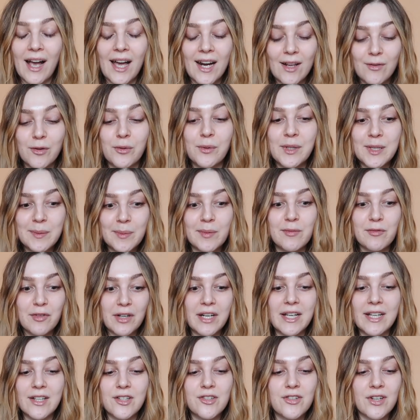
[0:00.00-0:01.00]
and I've always been
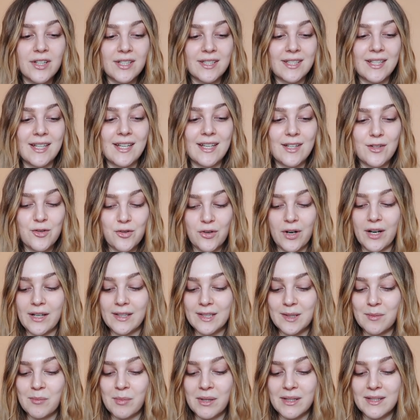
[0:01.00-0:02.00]
really interested in
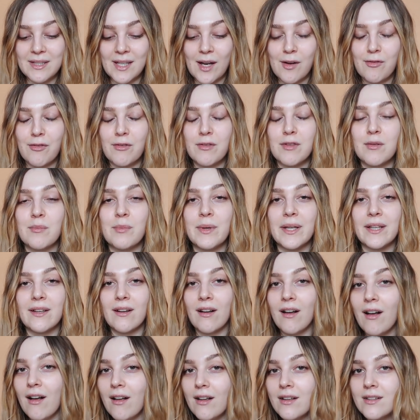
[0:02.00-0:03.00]
trying some bits out from them
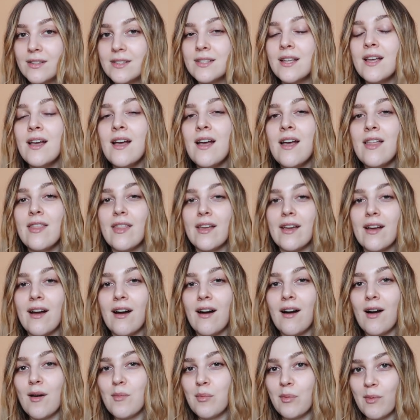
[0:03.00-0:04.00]
because they
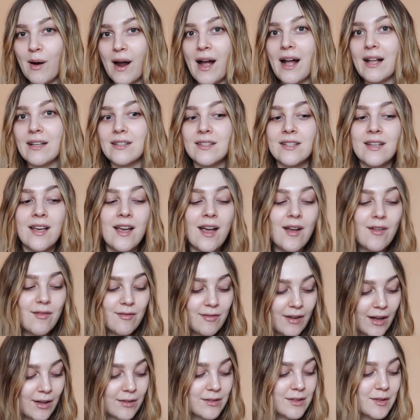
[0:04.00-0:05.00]
are a brand
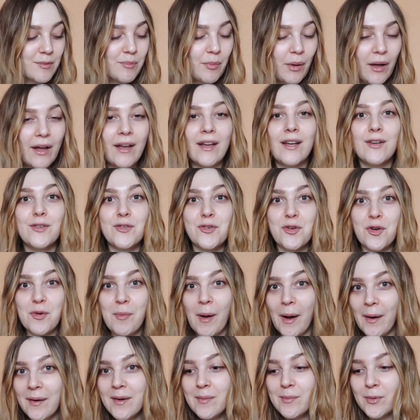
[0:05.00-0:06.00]
founded by Drew
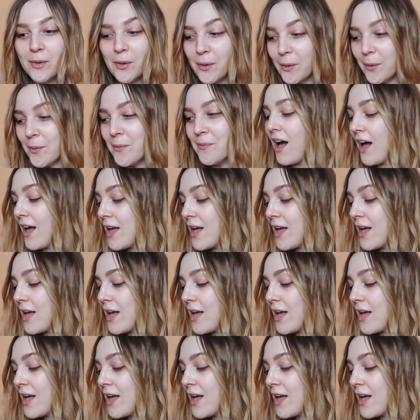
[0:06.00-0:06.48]
Barrymore.